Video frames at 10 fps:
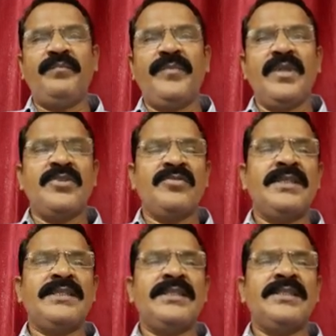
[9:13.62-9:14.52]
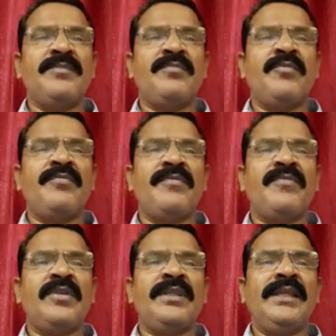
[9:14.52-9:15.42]
So this is the proof
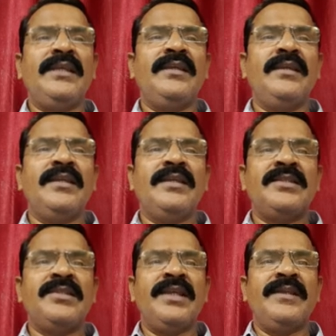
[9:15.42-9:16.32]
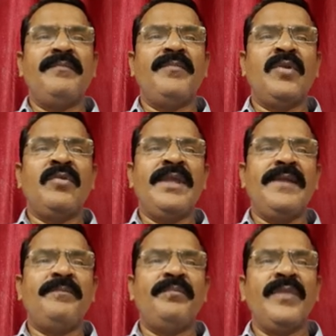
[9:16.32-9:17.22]
for the theorem.
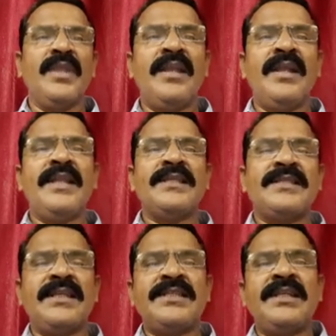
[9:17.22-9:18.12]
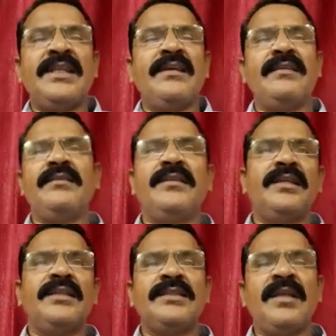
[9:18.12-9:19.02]
Okay, let us consider
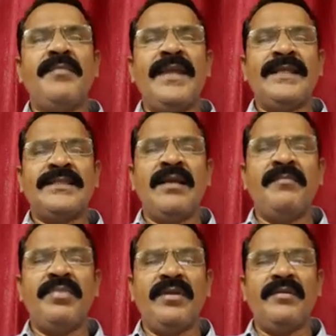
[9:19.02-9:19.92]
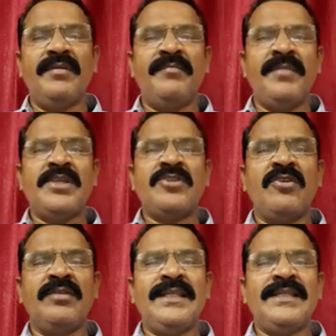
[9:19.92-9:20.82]
some example based
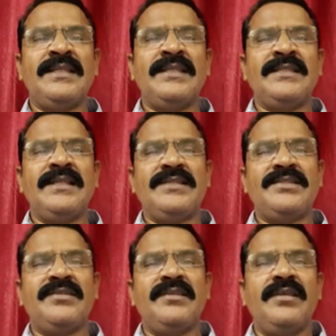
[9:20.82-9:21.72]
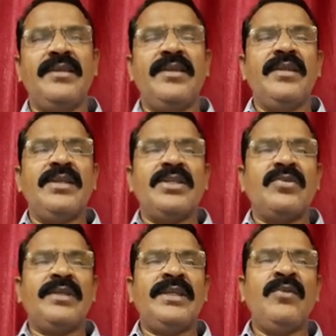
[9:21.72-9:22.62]
on these results.
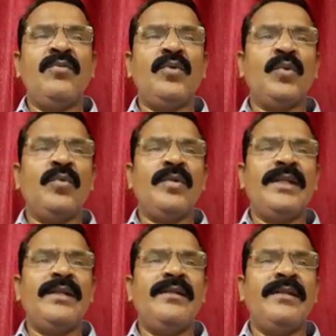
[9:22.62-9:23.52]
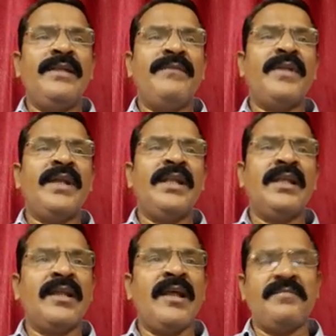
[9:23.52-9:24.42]
So give two
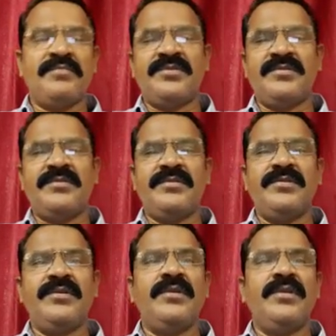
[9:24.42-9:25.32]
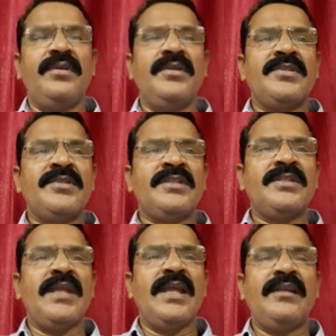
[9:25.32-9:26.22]
different graphs such
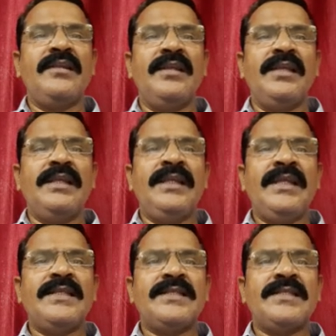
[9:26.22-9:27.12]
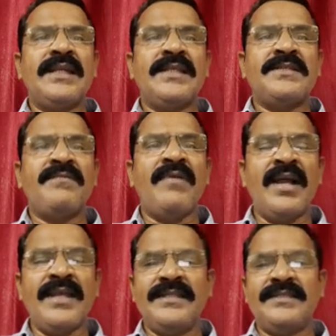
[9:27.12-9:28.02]
that each
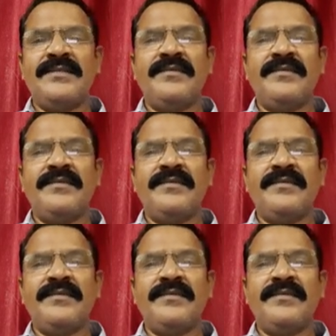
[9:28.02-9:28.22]
satisfies